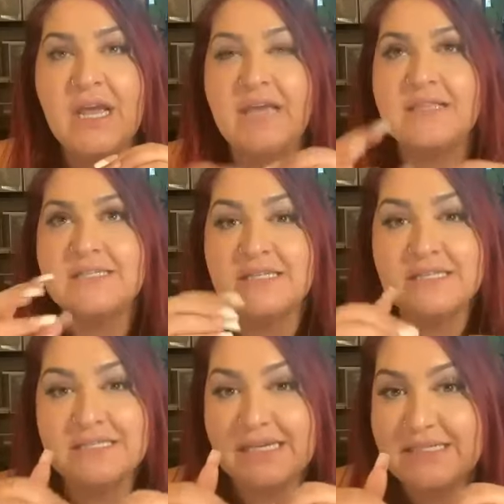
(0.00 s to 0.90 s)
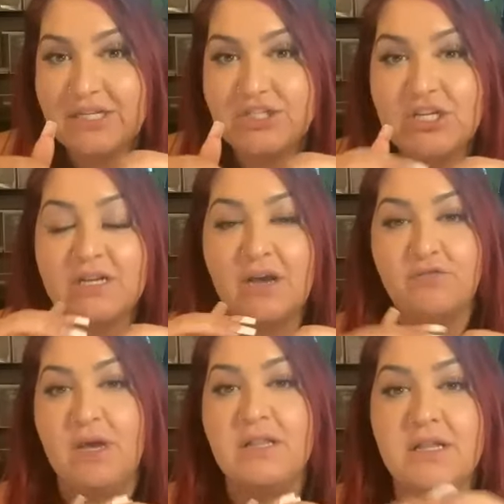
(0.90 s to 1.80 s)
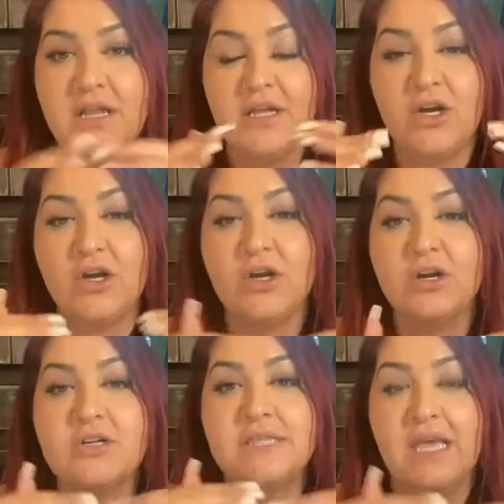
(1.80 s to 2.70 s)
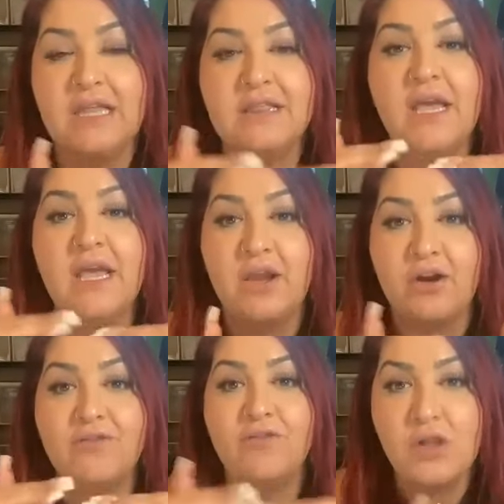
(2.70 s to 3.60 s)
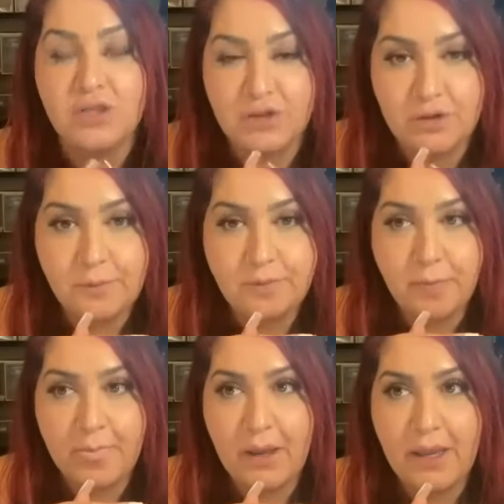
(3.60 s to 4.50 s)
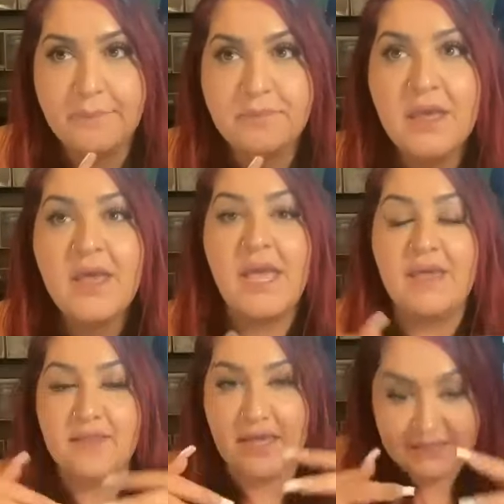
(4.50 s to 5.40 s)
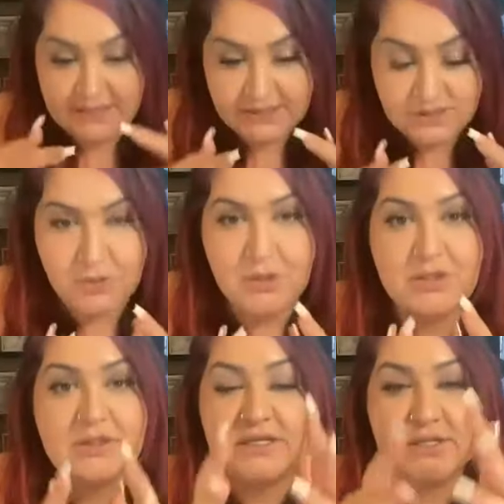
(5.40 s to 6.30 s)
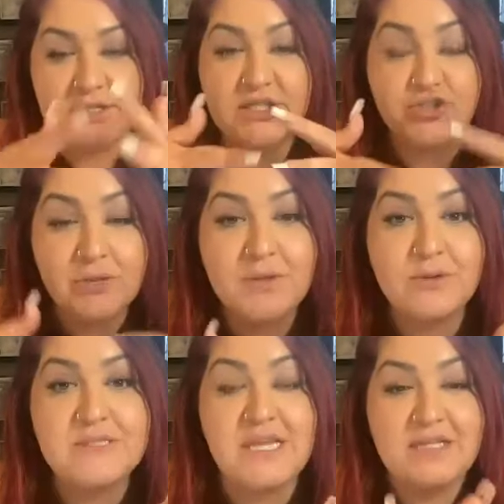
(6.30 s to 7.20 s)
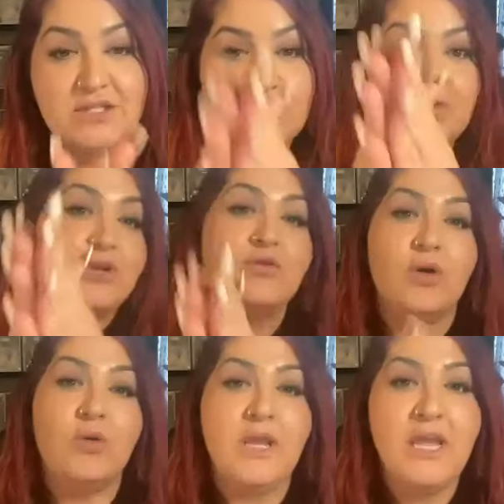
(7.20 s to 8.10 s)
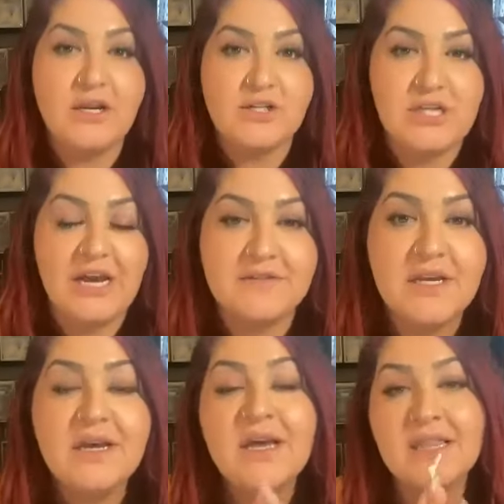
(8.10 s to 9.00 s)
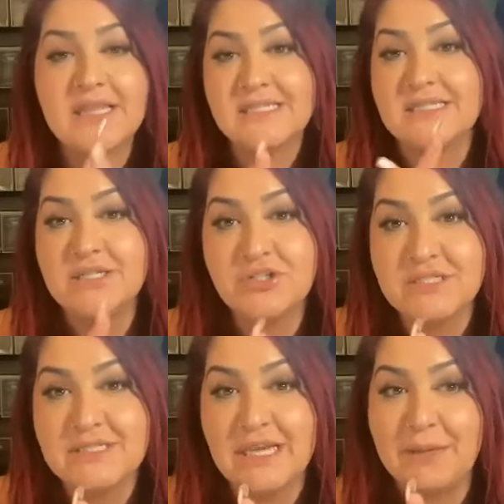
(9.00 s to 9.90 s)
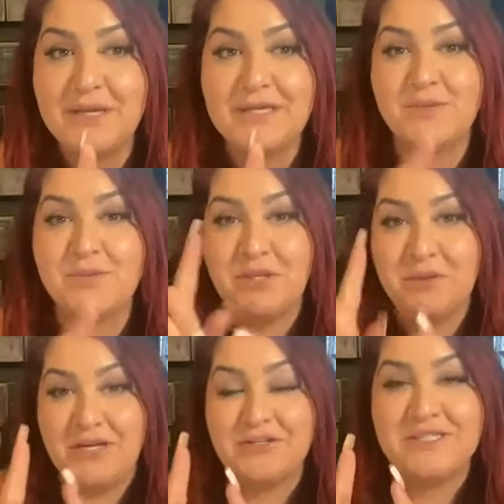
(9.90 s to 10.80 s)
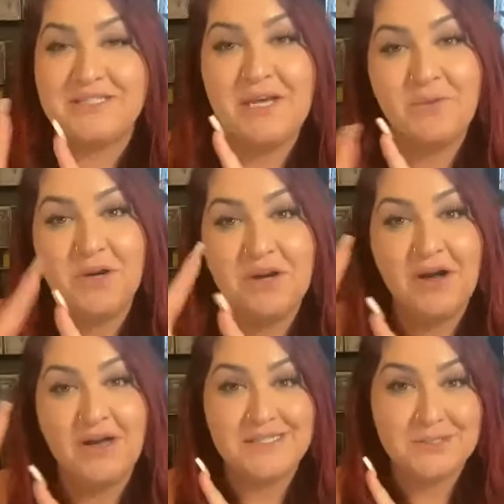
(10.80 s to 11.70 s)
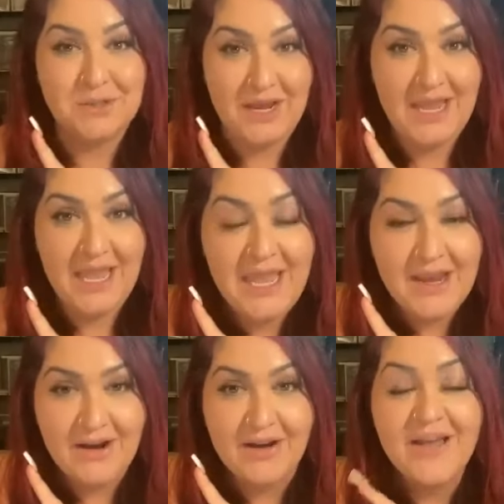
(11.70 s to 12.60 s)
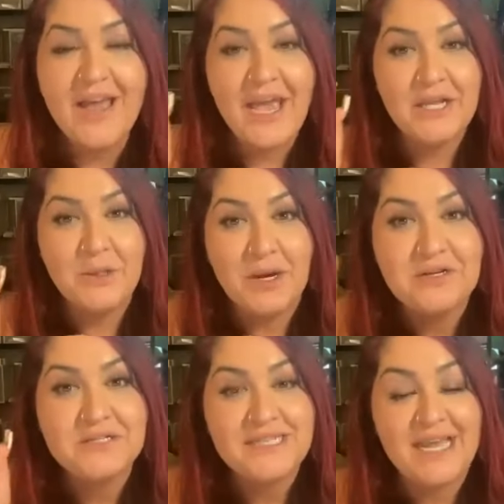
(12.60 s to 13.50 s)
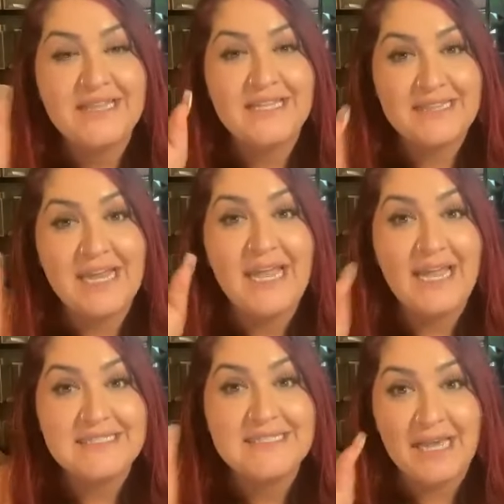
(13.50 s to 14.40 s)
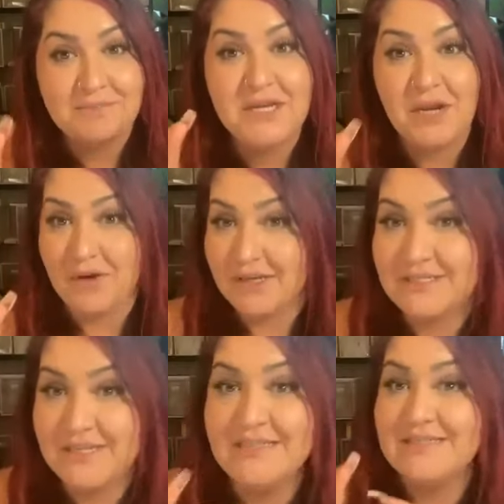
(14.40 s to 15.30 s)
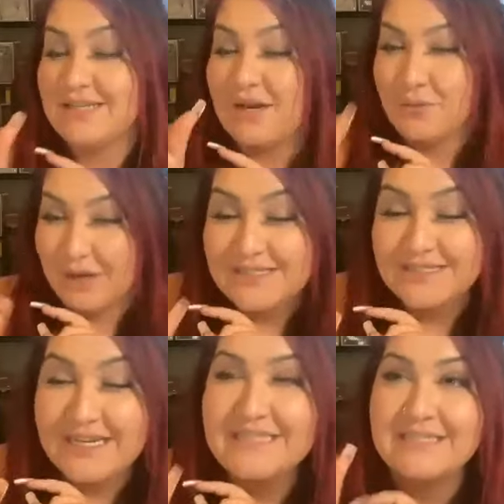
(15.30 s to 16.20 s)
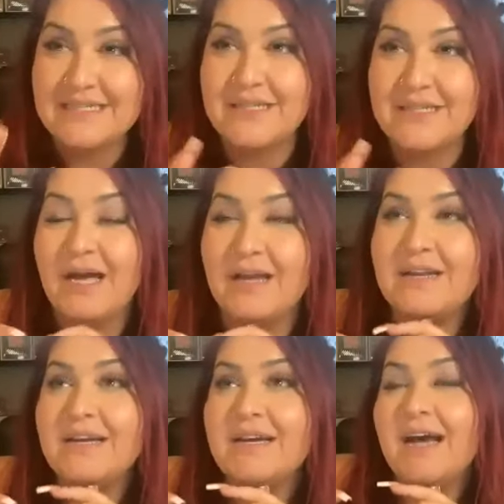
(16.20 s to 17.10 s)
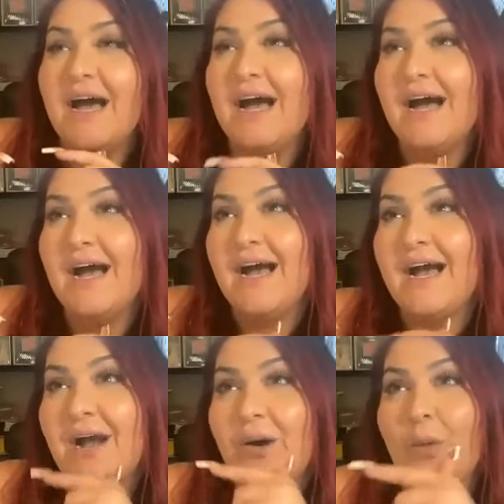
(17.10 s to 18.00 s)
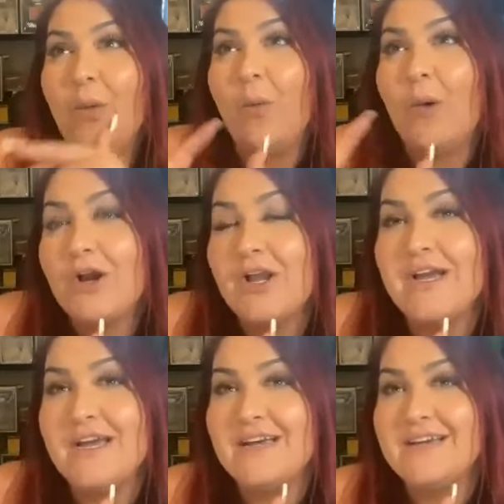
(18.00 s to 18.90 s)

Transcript: and the synthesization of melanin occurs in the hair follicle, okay? And then it distributes into the growing hair shaft. This is interesting because when you understand what causes gray hair and you understand that that enzyme tyrosinase does not work